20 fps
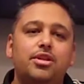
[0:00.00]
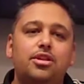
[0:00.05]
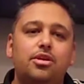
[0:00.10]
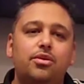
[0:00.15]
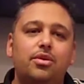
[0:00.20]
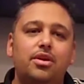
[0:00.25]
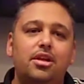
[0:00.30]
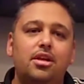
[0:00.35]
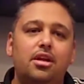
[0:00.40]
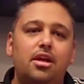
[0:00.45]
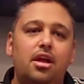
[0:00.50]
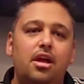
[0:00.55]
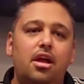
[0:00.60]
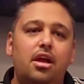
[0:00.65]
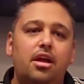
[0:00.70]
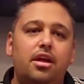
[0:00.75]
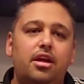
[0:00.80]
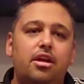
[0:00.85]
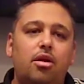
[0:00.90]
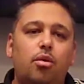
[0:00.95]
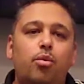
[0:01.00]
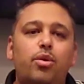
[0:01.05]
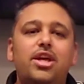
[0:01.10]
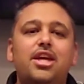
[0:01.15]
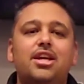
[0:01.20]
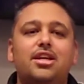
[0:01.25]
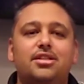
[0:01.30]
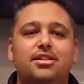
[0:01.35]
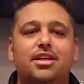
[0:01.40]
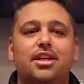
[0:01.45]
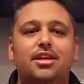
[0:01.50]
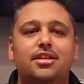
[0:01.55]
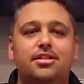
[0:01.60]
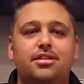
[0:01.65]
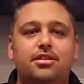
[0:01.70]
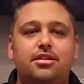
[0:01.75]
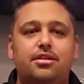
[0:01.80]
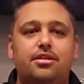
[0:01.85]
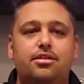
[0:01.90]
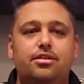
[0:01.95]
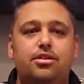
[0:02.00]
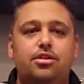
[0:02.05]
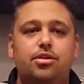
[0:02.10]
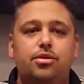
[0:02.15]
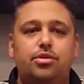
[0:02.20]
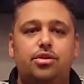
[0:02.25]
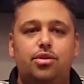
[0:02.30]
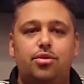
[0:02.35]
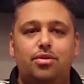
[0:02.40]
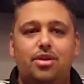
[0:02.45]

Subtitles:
do we do it? We exist to